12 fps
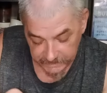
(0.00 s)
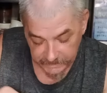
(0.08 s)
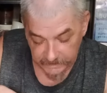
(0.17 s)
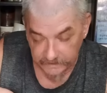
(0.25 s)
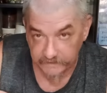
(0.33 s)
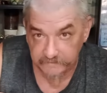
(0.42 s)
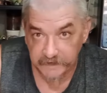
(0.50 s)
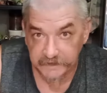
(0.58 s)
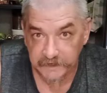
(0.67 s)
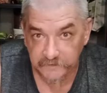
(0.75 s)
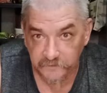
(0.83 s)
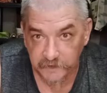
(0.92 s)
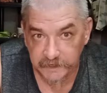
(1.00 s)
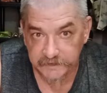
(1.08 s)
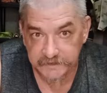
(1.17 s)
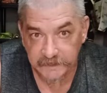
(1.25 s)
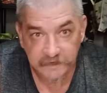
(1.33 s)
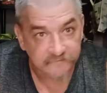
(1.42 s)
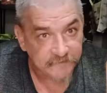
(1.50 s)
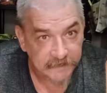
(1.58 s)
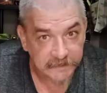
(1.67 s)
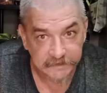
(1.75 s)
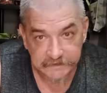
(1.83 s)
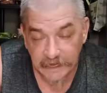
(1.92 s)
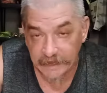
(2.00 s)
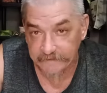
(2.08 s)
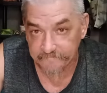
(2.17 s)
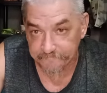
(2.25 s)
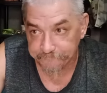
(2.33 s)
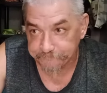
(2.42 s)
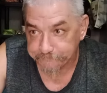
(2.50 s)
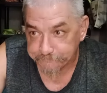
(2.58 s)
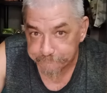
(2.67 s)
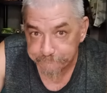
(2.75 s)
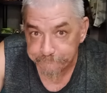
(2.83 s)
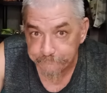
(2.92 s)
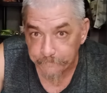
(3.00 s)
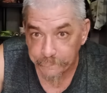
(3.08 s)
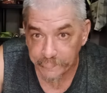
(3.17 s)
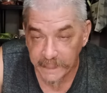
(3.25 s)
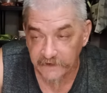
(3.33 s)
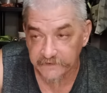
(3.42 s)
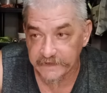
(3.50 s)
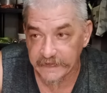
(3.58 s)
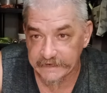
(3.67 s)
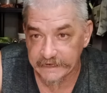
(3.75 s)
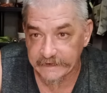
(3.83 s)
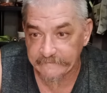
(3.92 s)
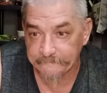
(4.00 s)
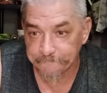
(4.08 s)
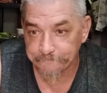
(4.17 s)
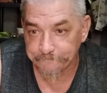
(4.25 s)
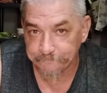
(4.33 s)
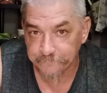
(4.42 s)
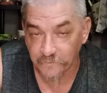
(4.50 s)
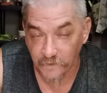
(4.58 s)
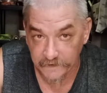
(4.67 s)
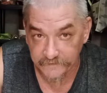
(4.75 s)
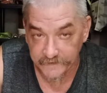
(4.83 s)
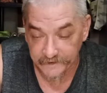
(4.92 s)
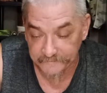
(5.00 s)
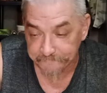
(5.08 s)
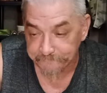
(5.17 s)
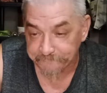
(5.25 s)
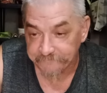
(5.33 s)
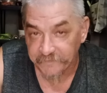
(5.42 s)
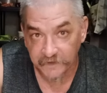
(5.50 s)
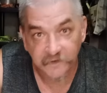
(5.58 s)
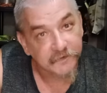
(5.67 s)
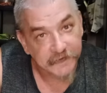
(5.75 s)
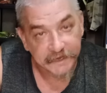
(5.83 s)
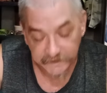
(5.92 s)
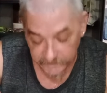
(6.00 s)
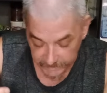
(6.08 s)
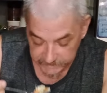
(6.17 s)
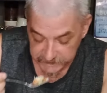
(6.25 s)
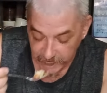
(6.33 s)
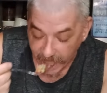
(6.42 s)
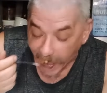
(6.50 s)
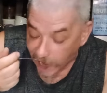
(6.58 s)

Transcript: And then when it's a convenient time during that day while you're there, you go take your lunch.